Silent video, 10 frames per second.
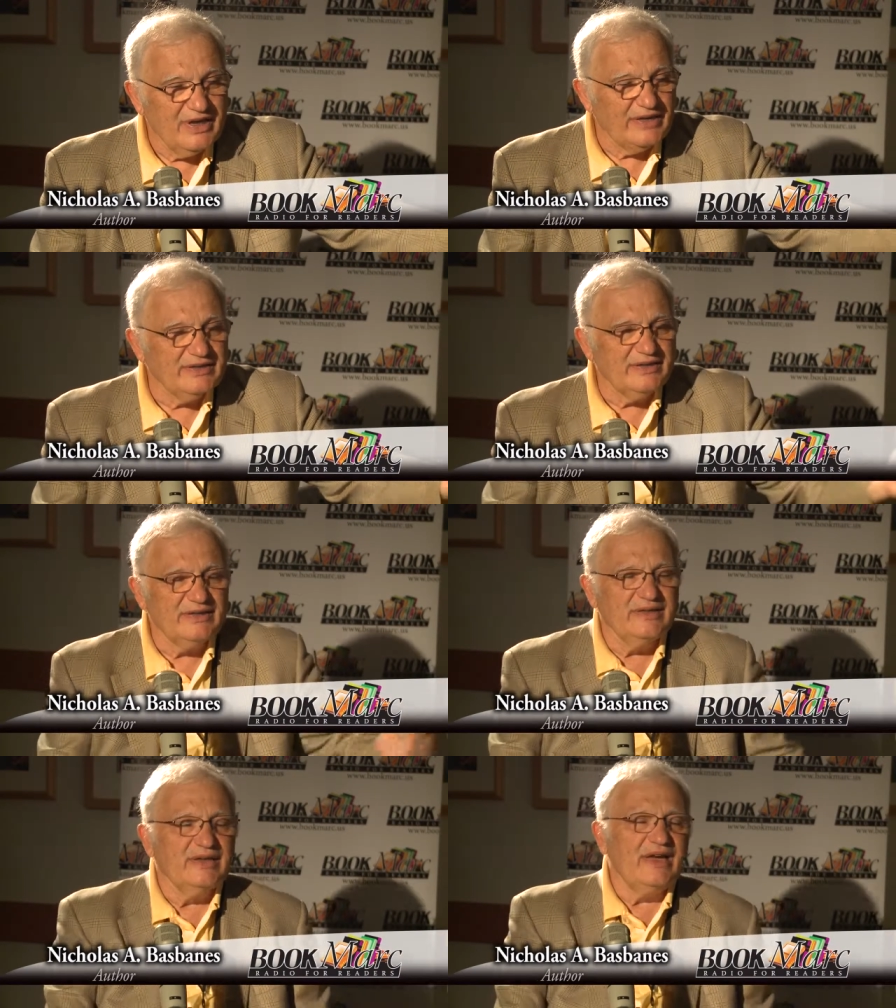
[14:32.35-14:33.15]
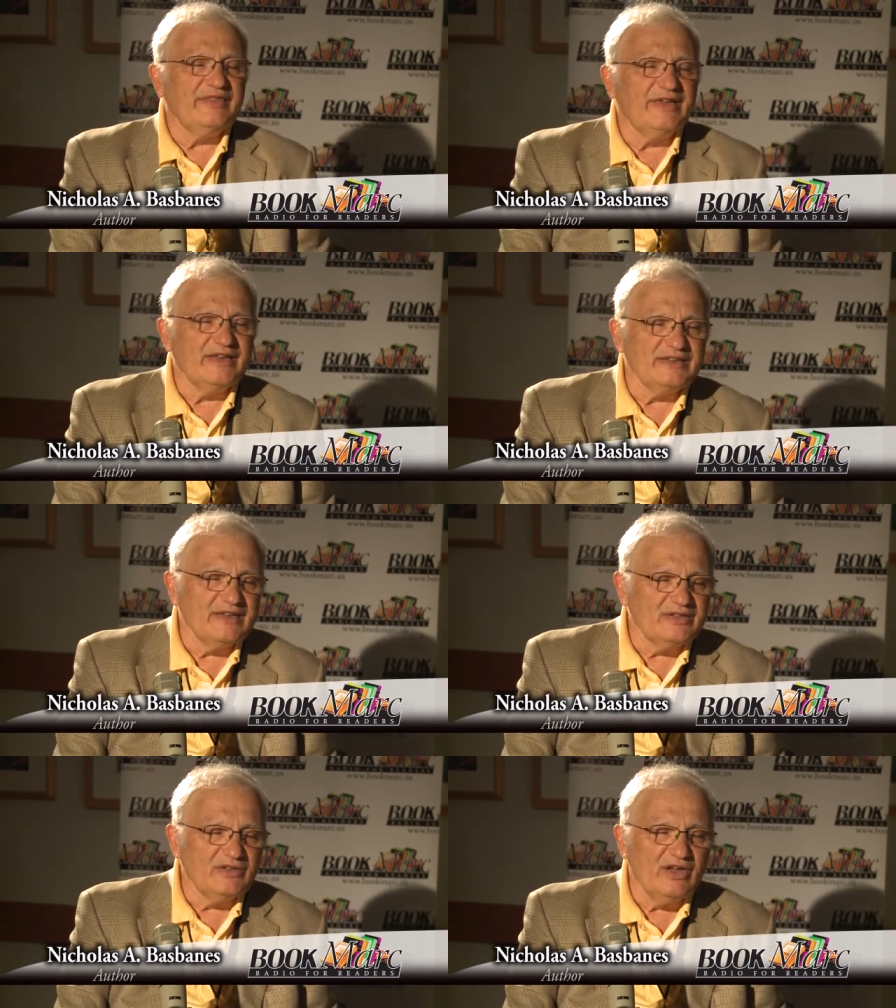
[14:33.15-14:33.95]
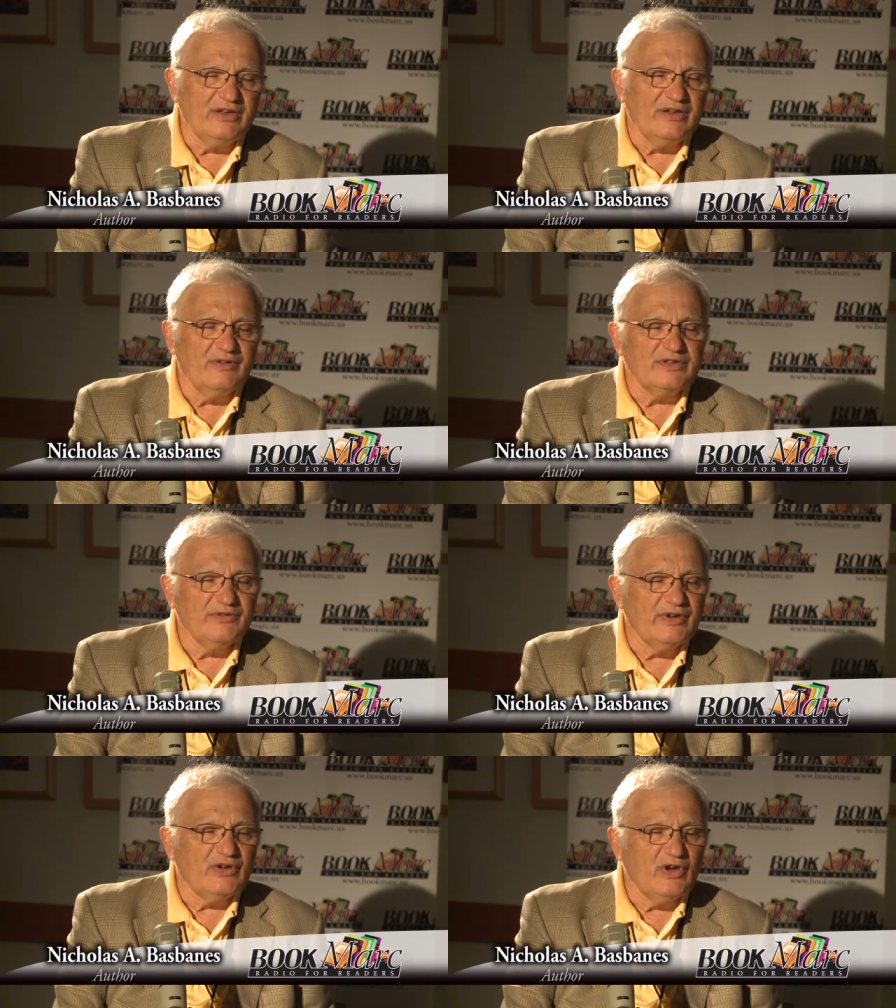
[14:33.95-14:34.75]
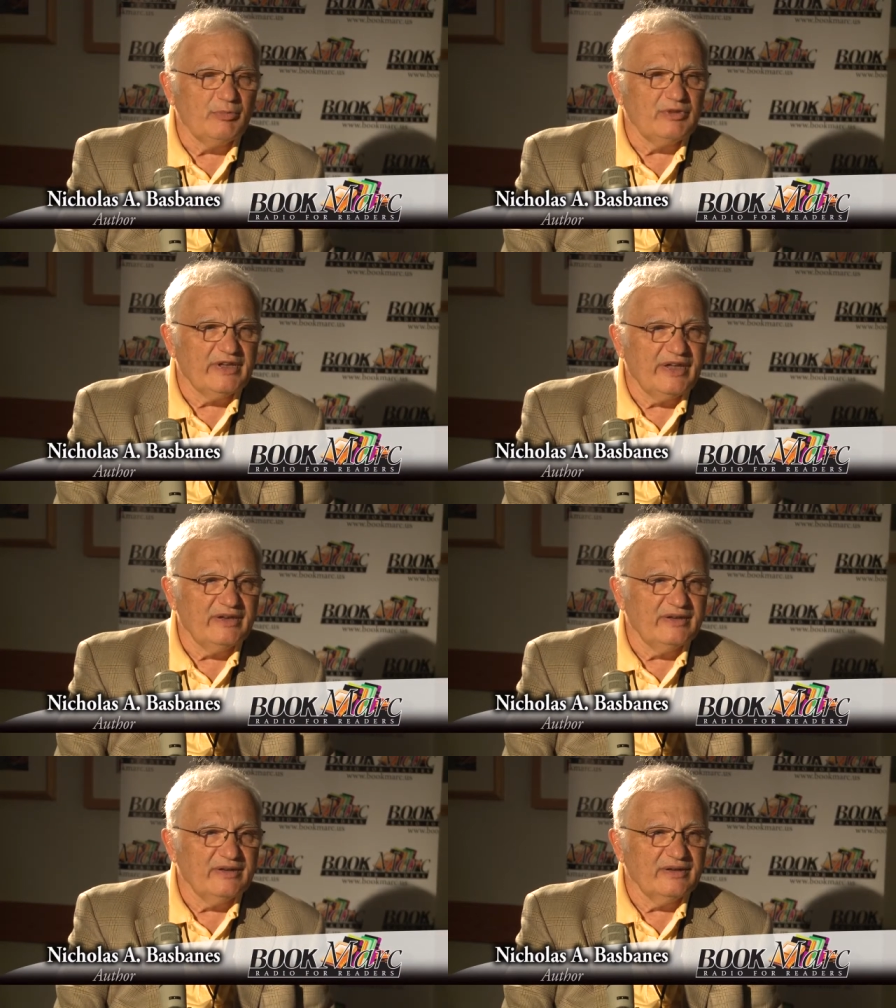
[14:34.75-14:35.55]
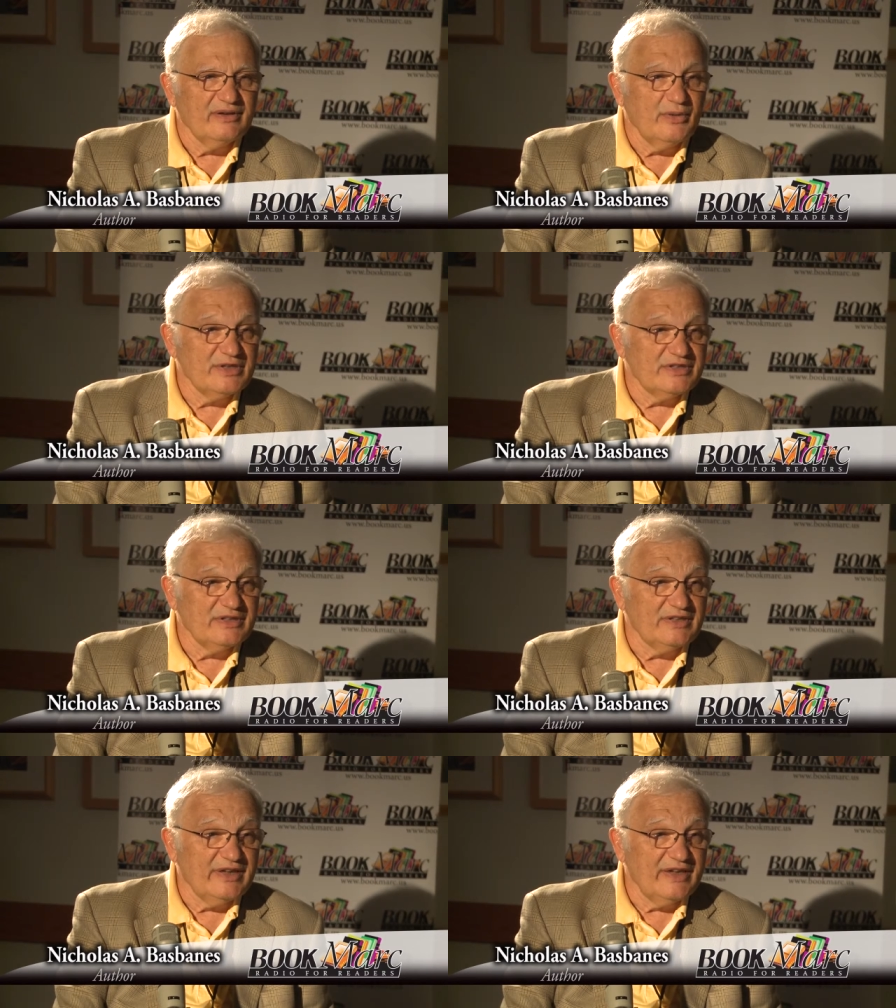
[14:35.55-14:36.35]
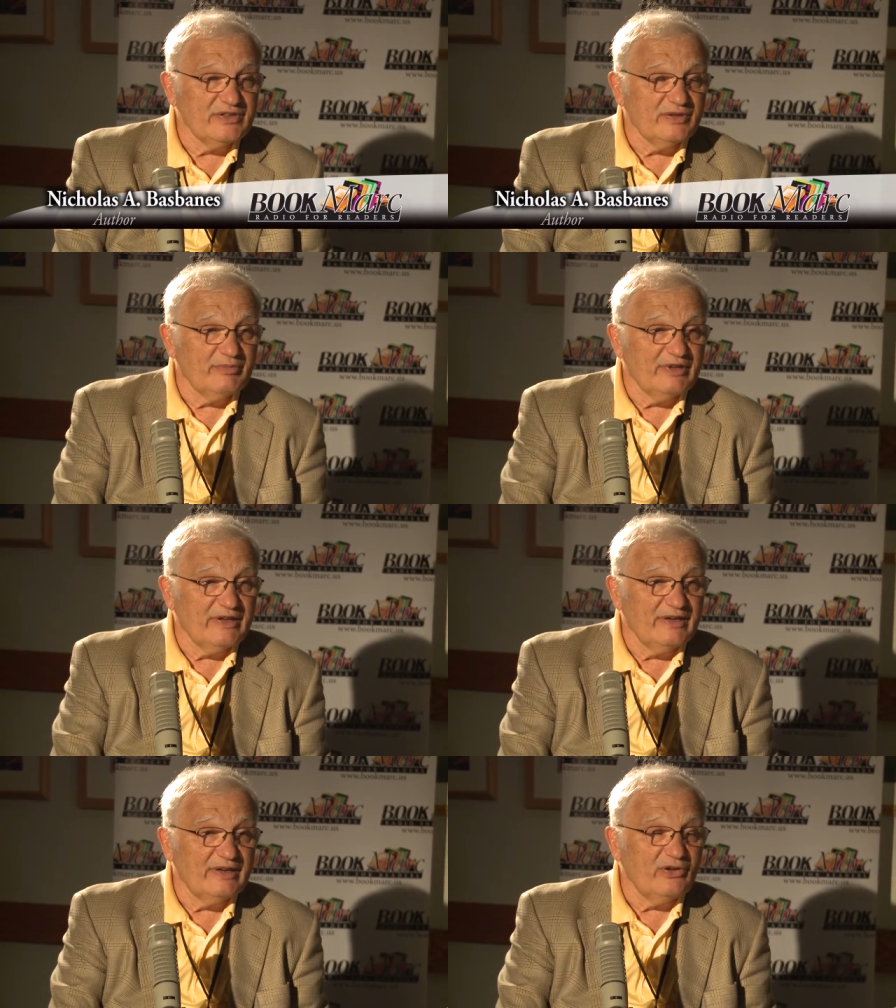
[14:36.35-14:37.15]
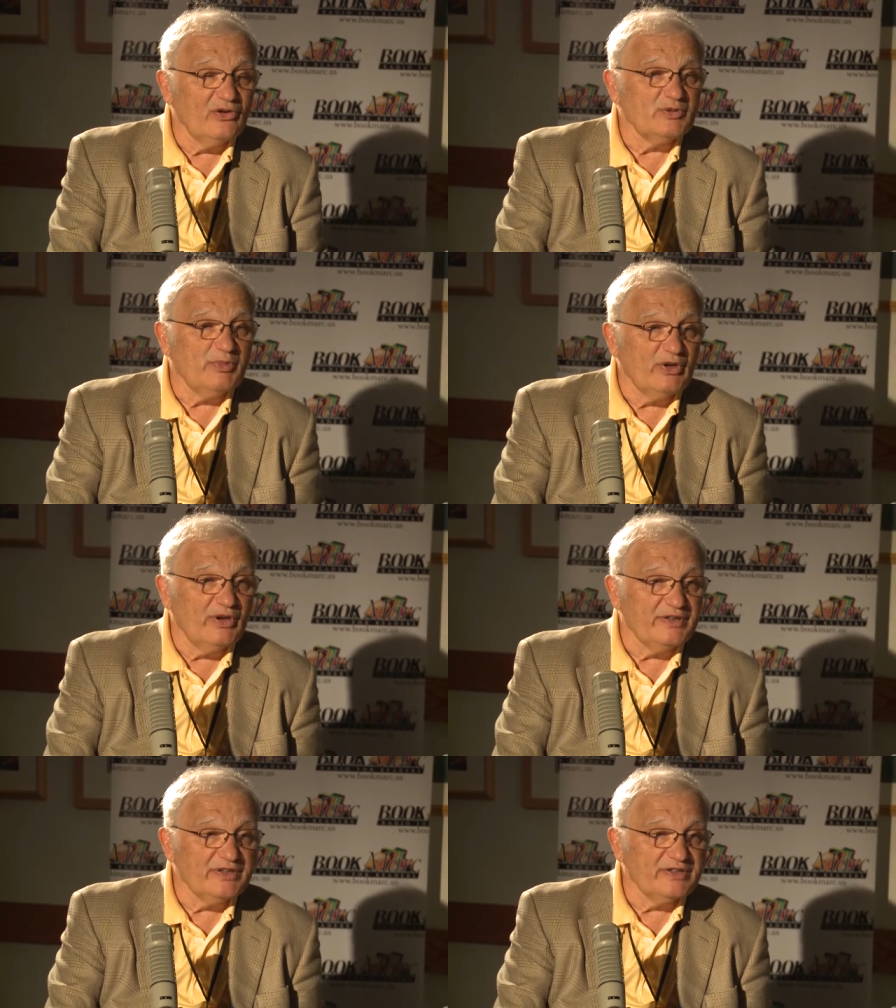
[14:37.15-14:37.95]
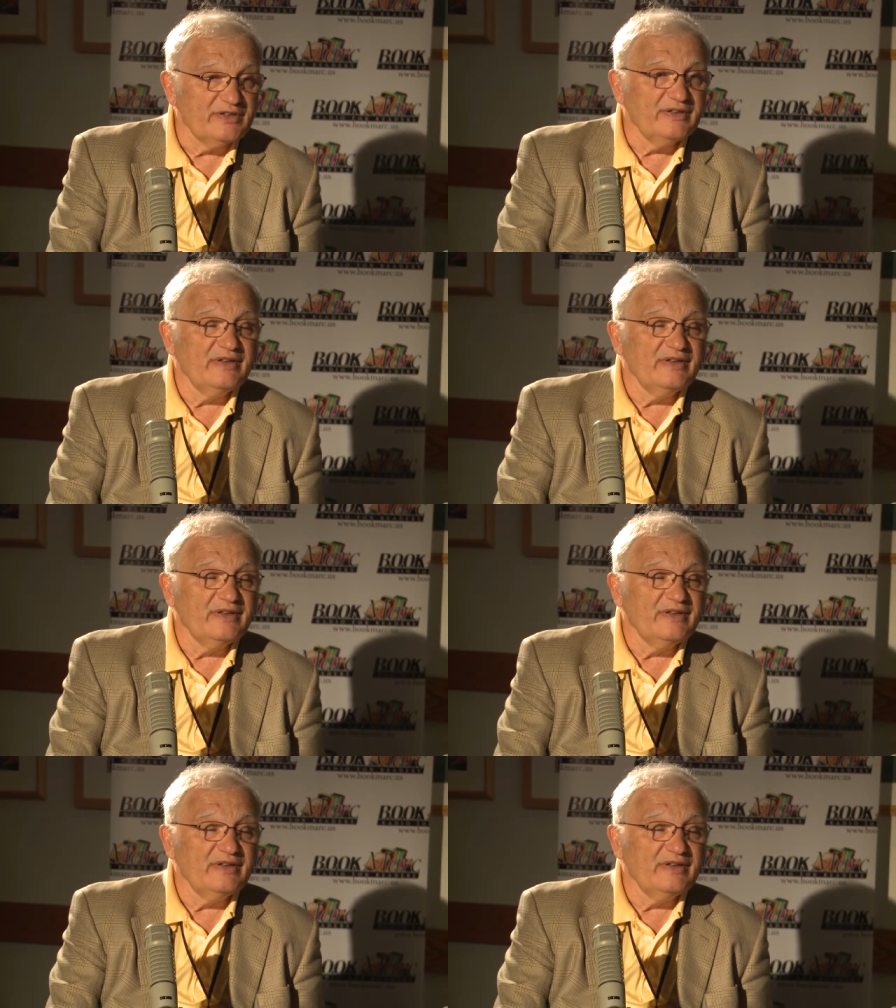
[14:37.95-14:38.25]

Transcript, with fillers: I, I think it's, it's a lot, uh, it's a very complicated uh, question to answer, but, uh, and it goes beyond just